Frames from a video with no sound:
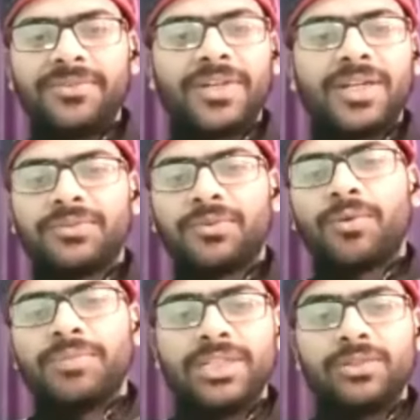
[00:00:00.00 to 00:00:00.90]
difficult for
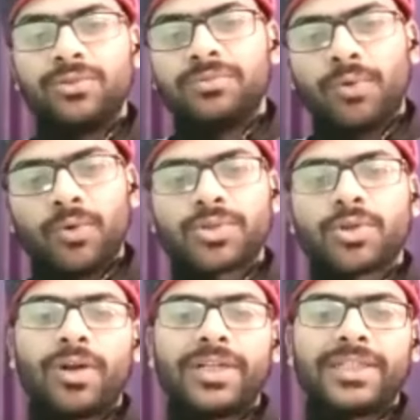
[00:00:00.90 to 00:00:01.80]
me to post
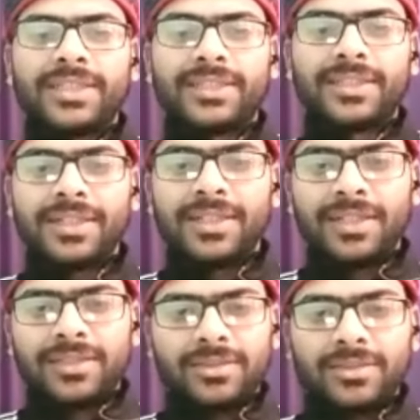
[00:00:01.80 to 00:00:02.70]
content.
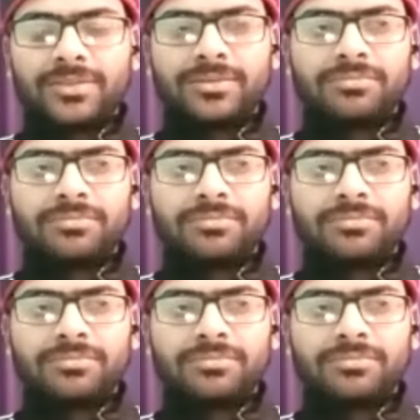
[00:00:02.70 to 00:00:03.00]
So